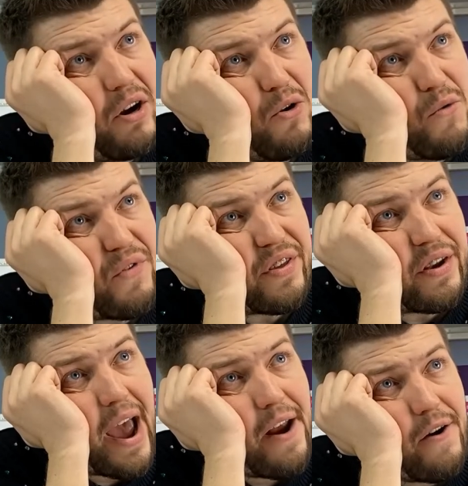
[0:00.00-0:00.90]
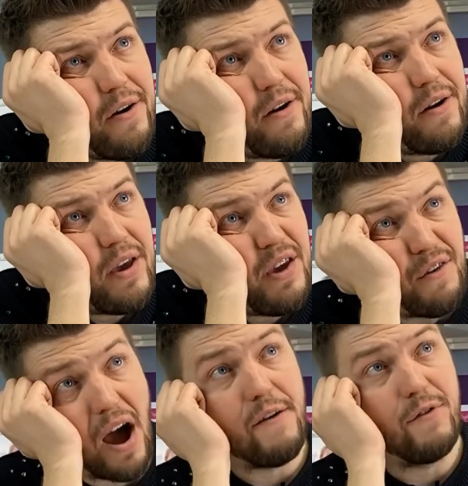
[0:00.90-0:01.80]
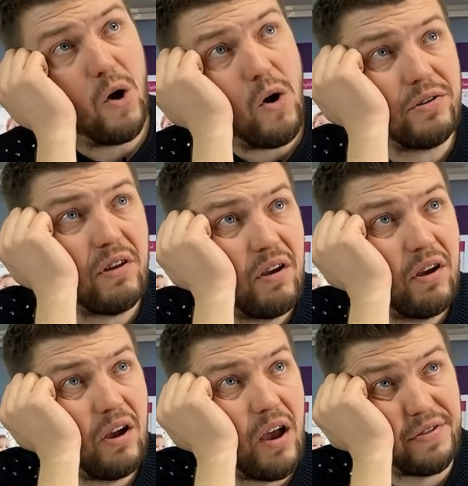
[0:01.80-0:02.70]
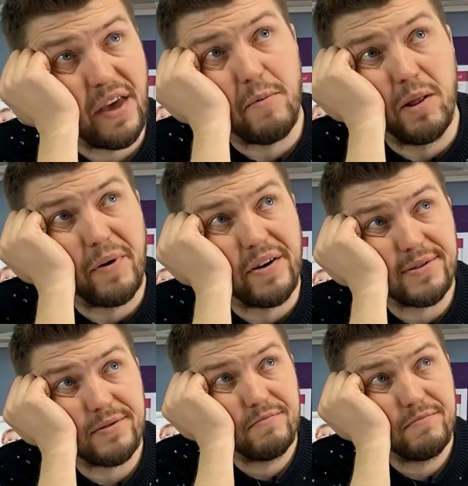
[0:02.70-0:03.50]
glue with an iron if I've got a thermal press?